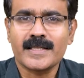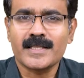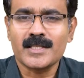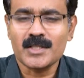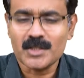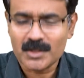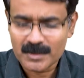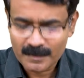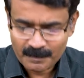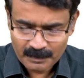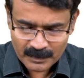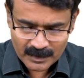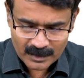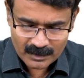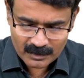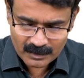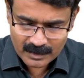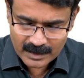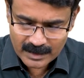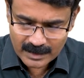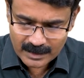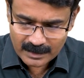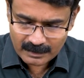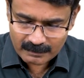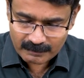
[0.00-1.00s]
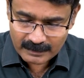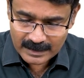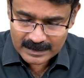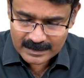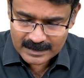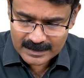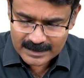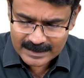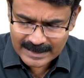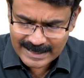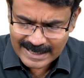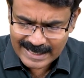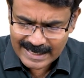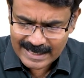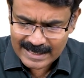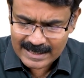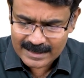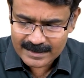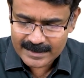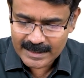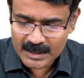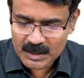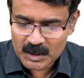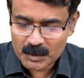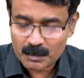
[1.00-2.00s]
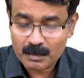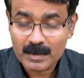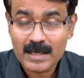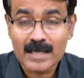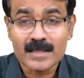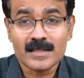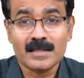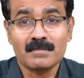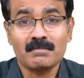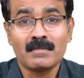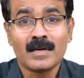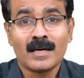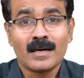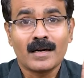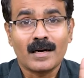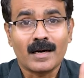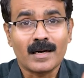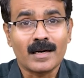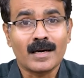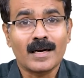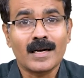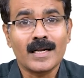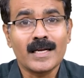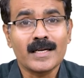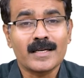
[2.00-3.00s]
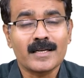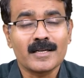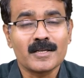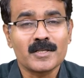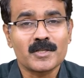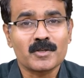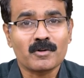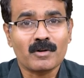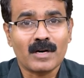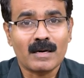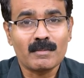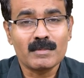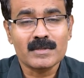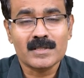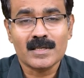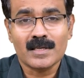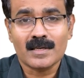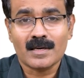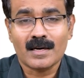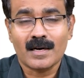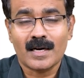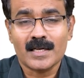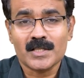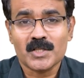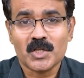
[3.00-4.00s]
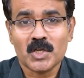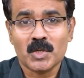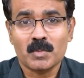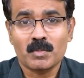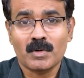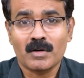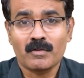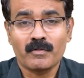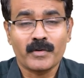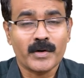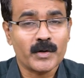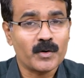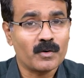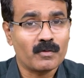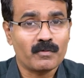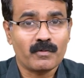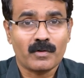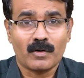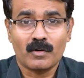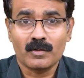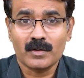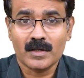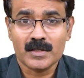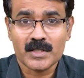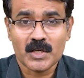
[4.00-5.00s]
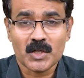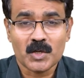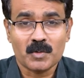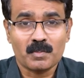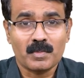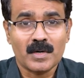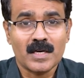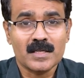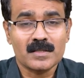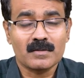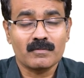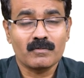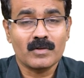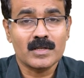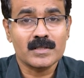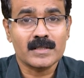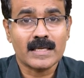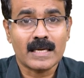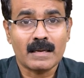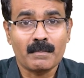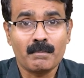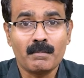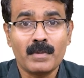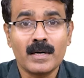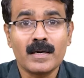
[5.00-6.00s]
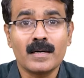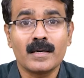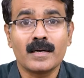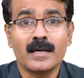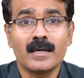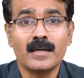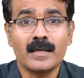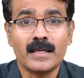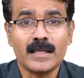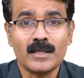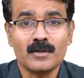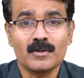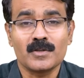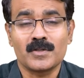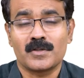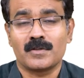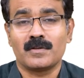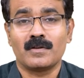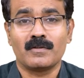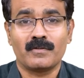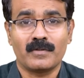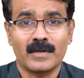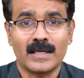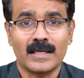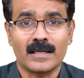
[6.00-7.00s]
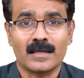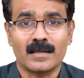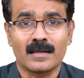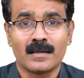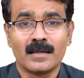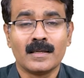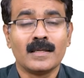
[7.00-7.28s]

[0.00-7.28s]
tinge, okay, with scant cytoplasm, unlike in squamous cell carcinoma where you found the cytoplasm was abundant eosinophilic.